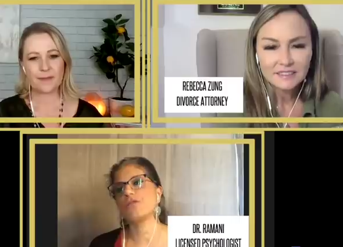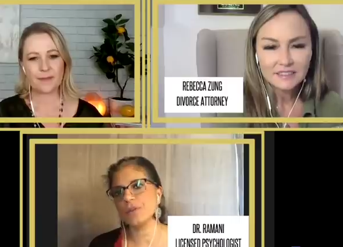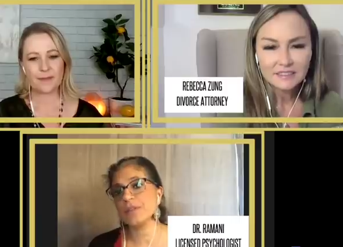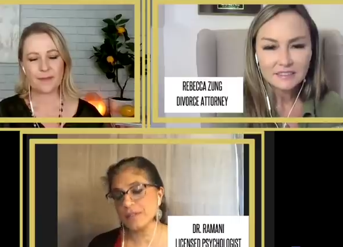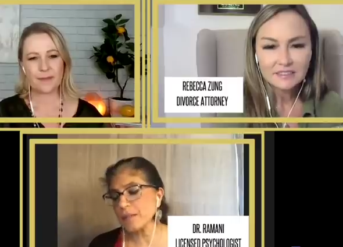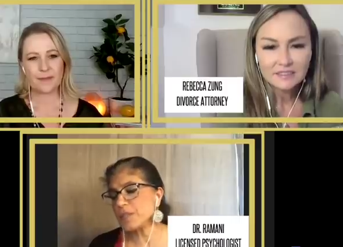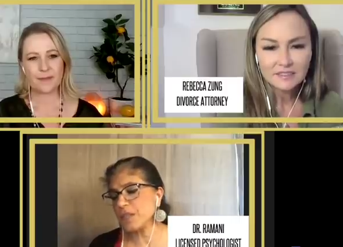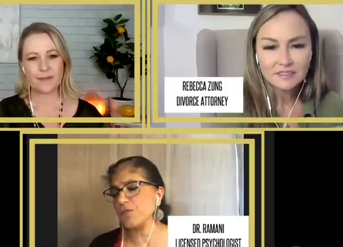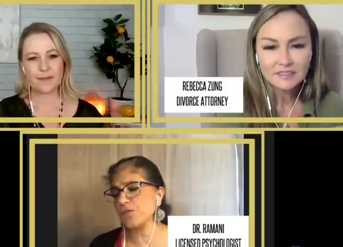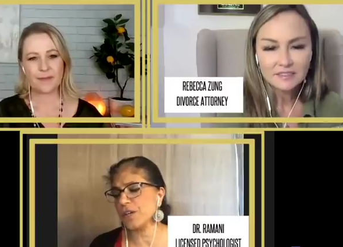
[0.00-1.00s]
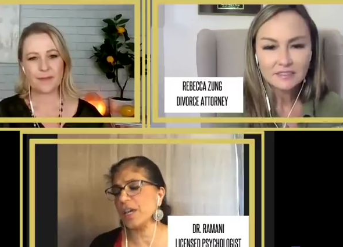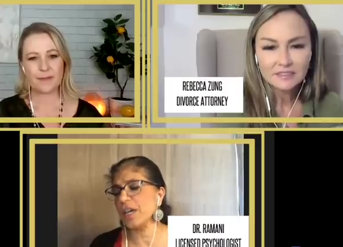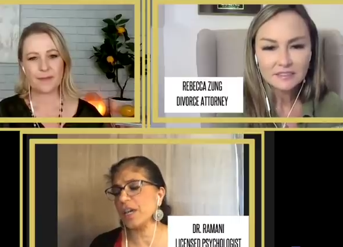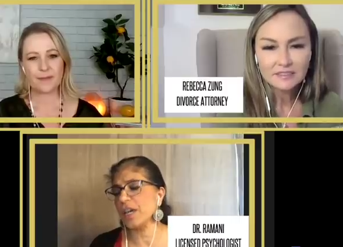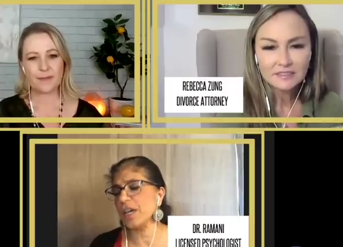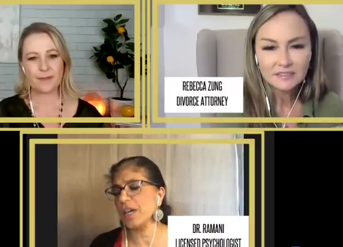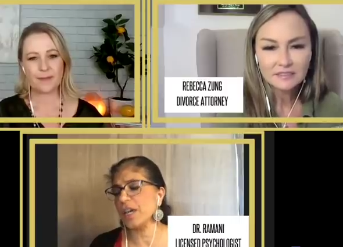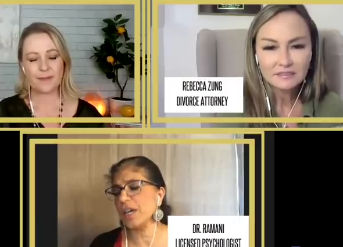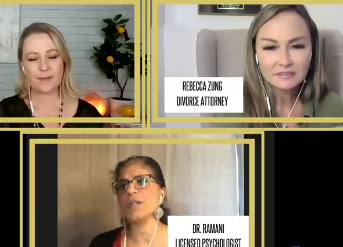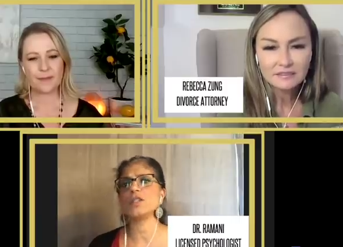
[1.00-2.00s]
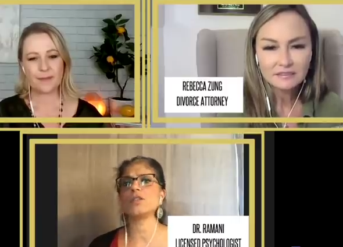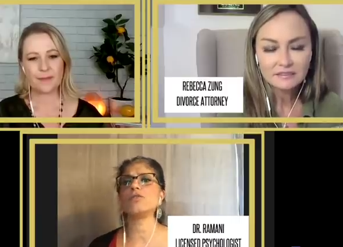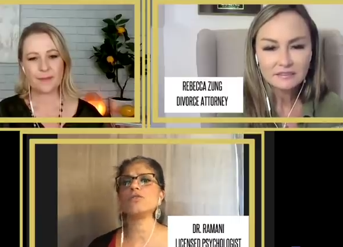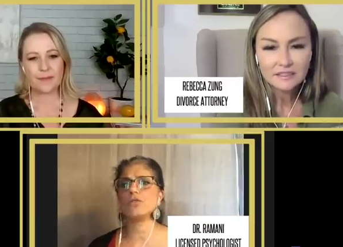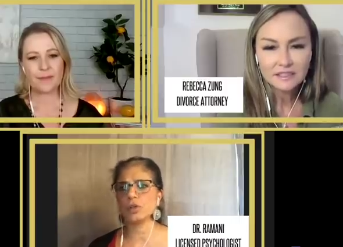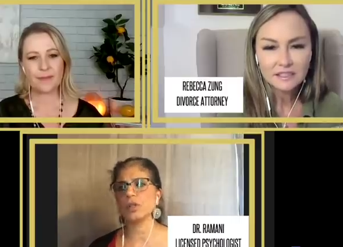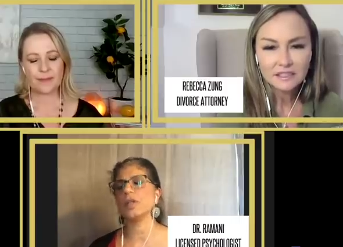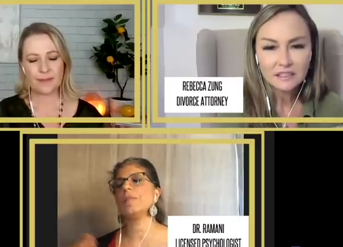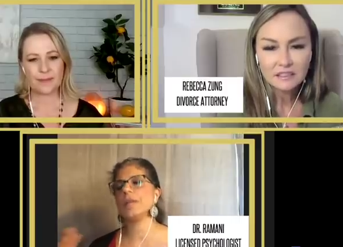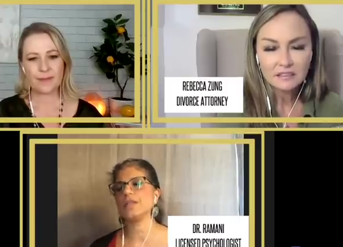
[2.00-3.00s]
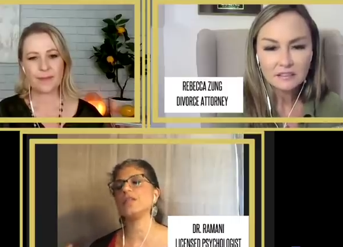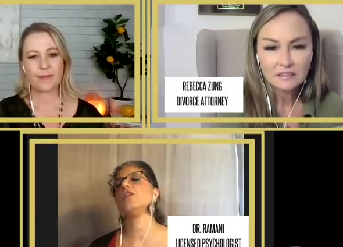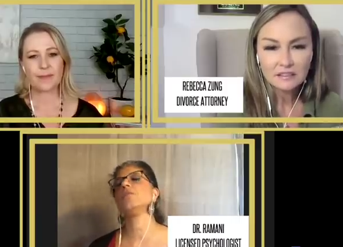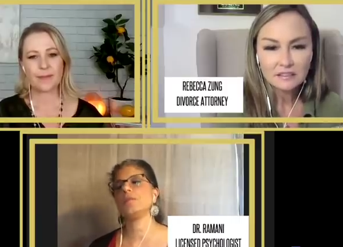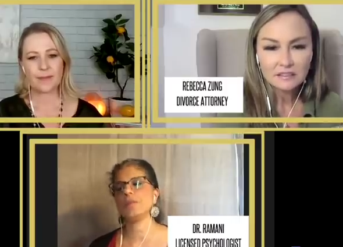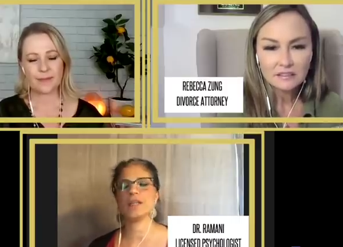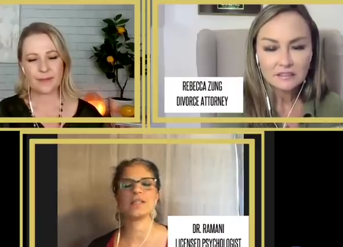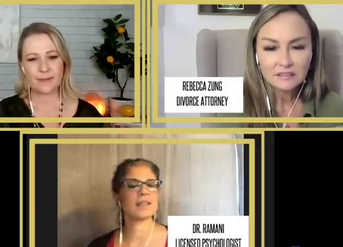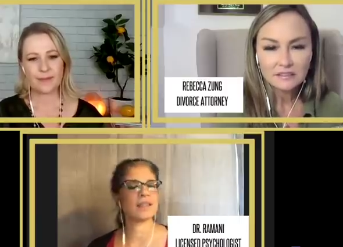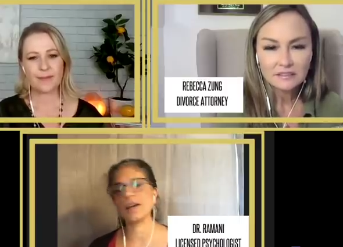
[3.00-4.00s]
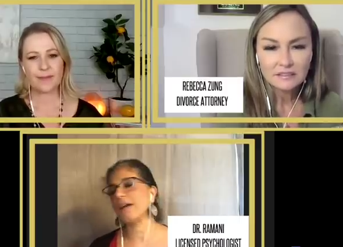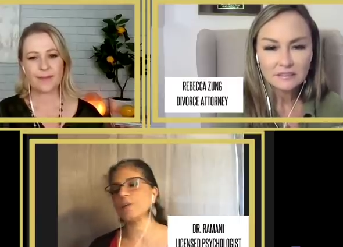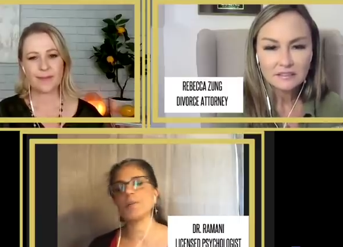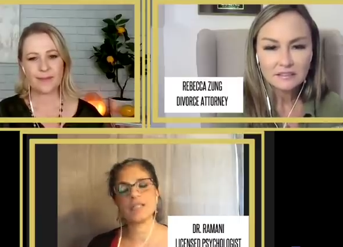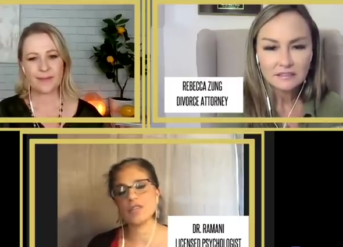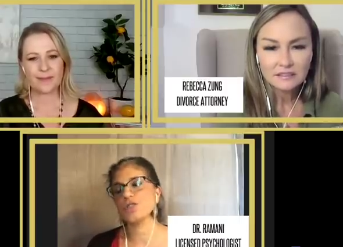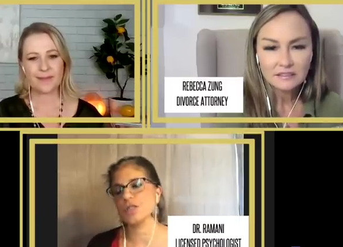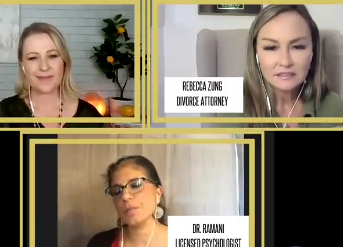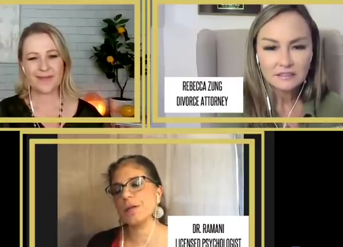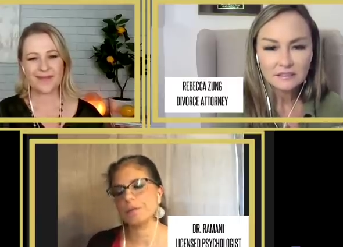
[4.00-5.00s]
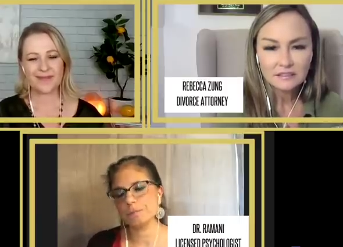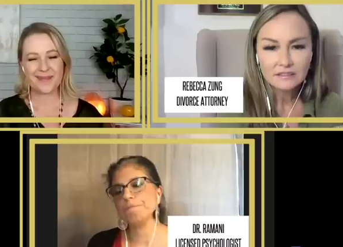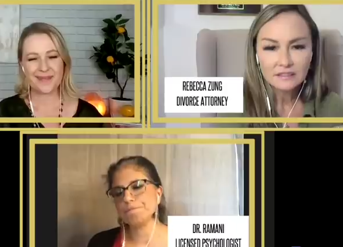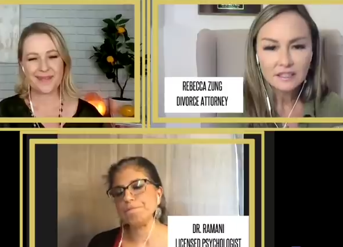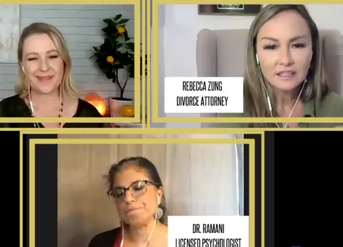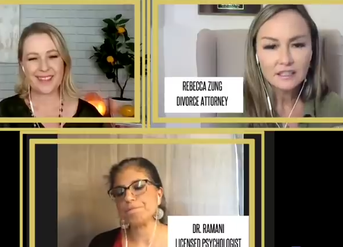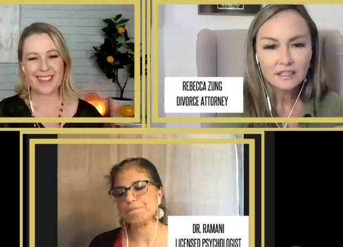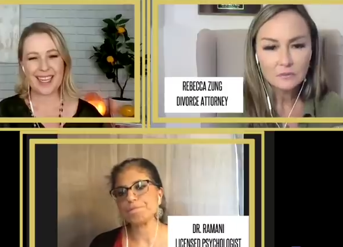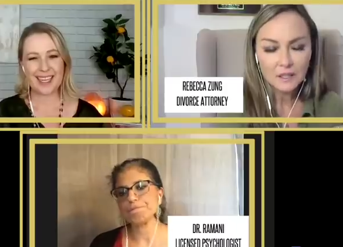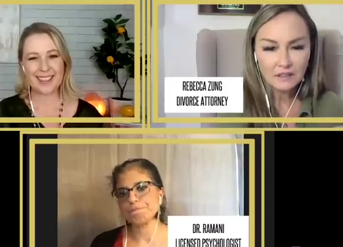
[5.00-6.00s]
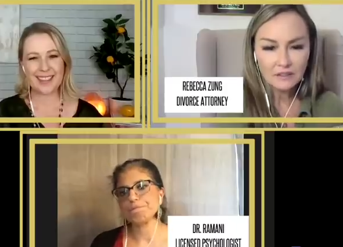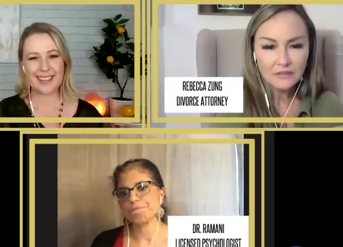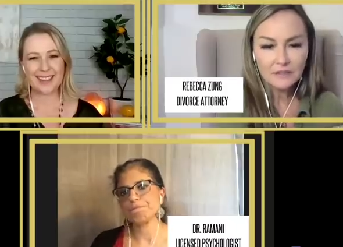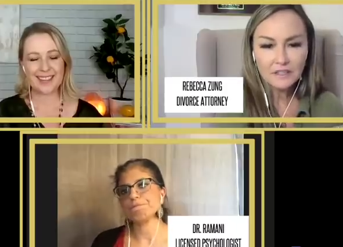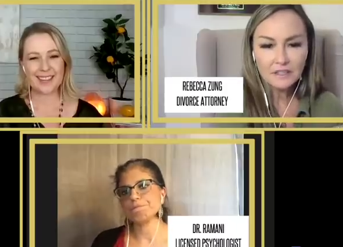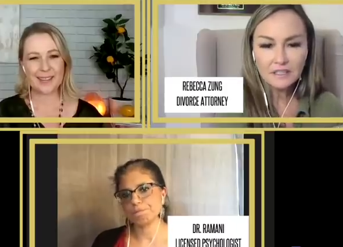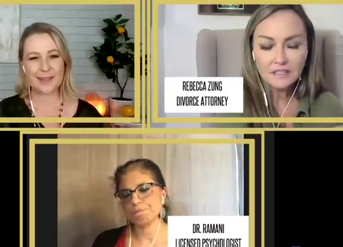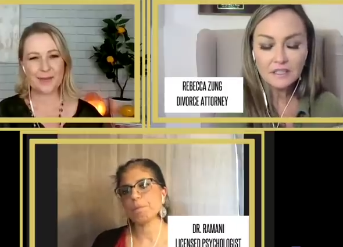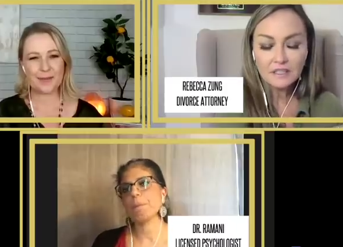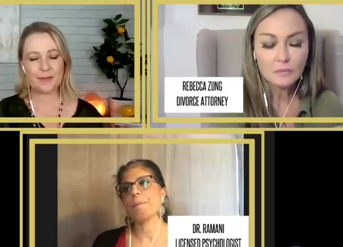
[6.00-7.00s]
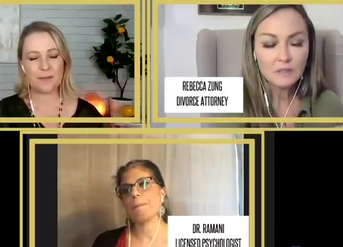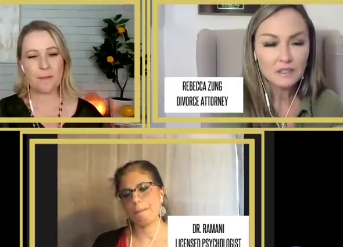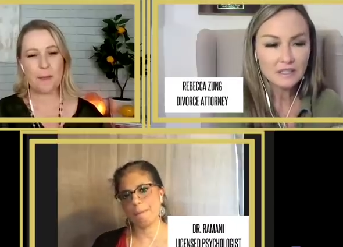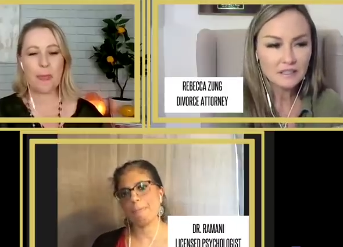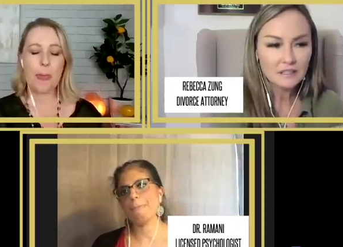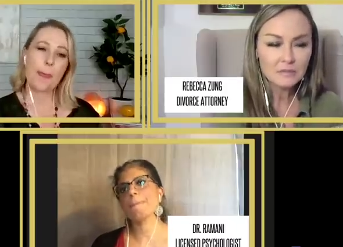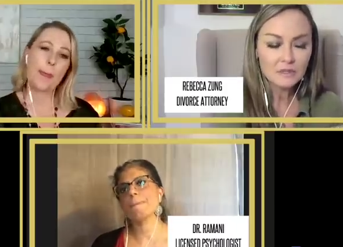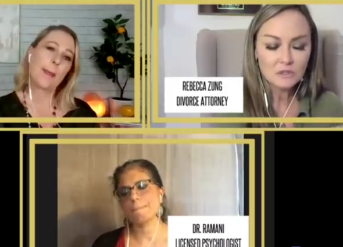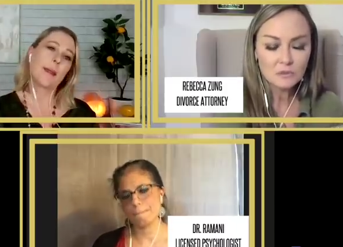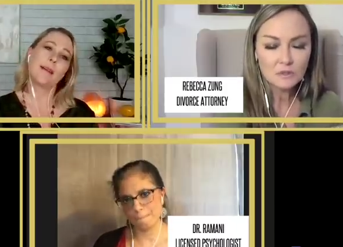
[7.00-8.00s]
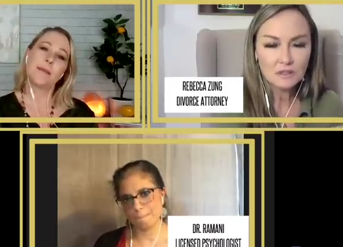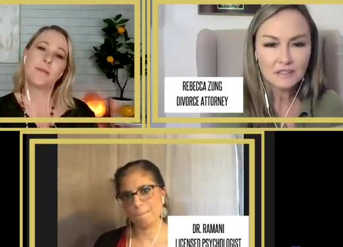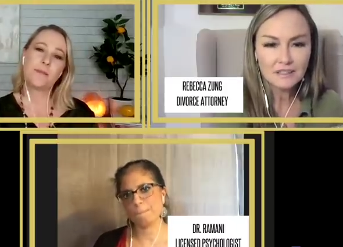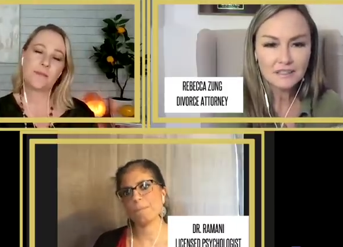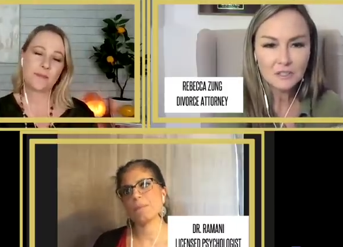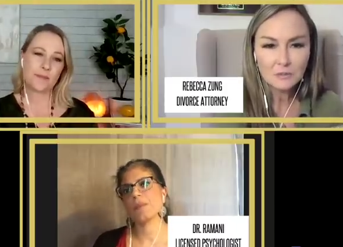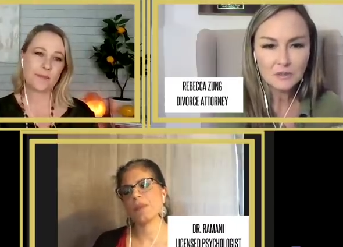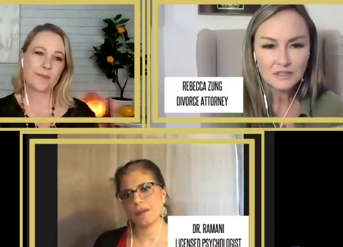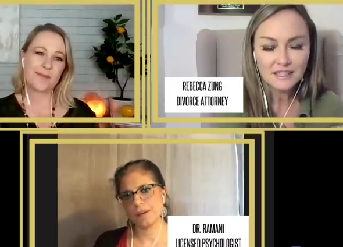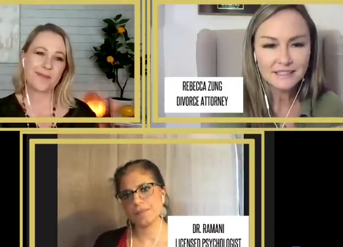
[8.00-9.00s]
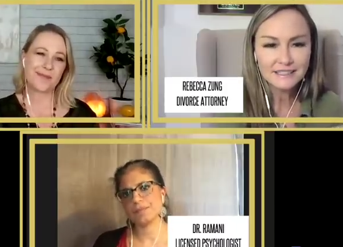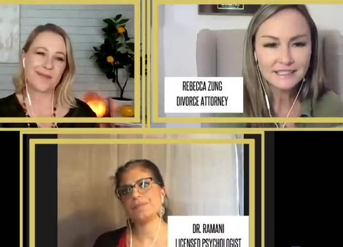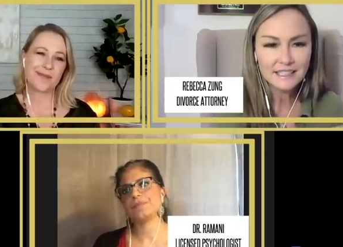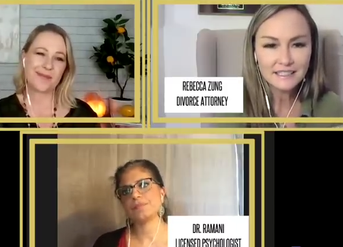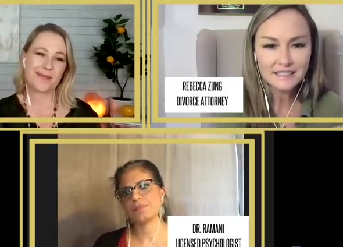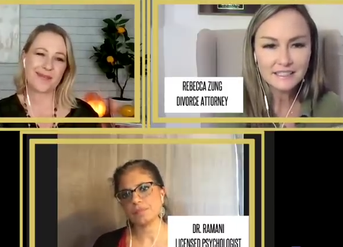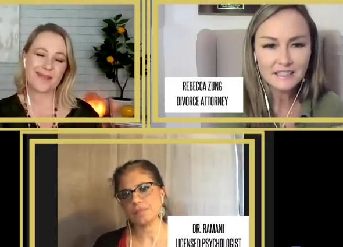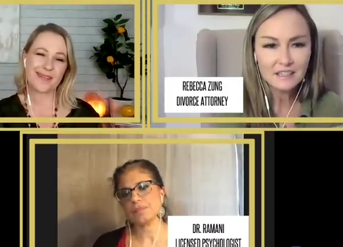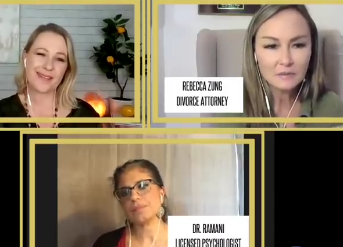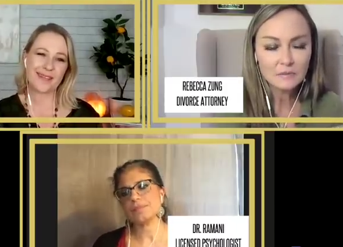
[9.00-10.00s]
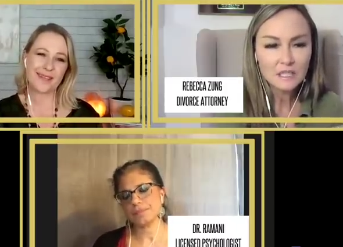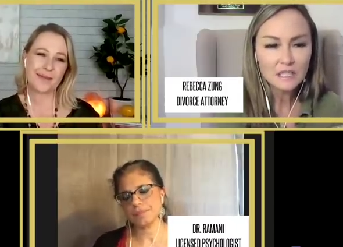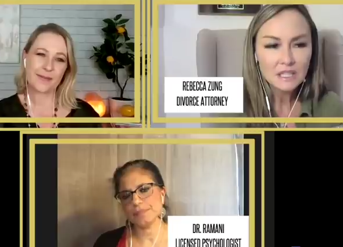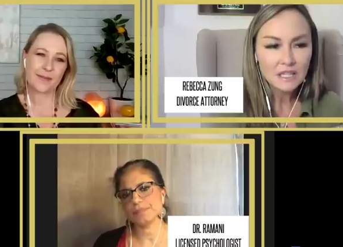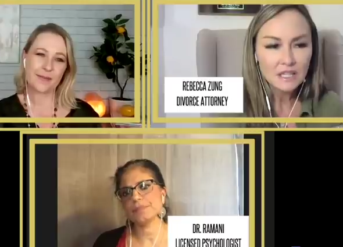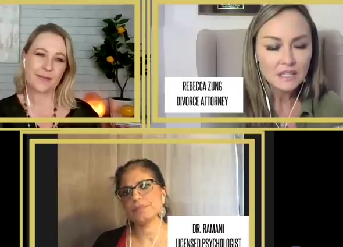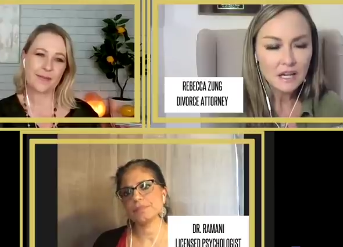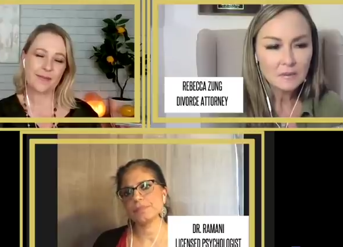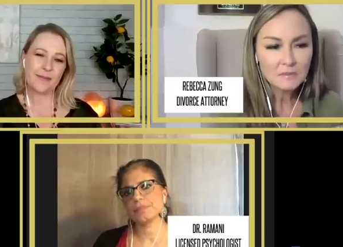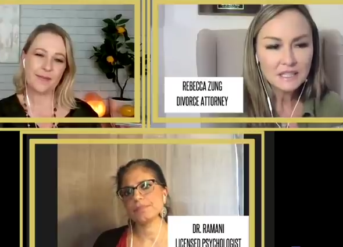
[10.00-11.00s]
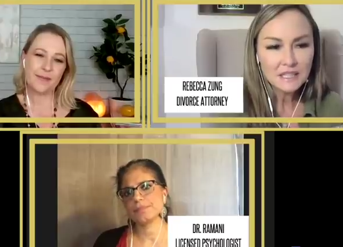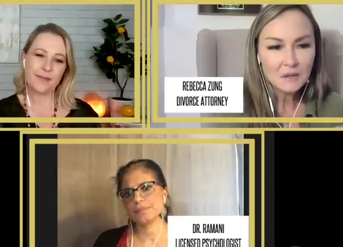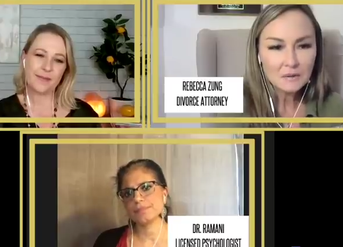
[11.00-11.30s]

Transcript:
Speaker 1: set themselves free and grow into the full amazing human beings that they have the potential to be
Speaker 2: uh, well the feeling is completely mutual 100% and um, um, Tina, I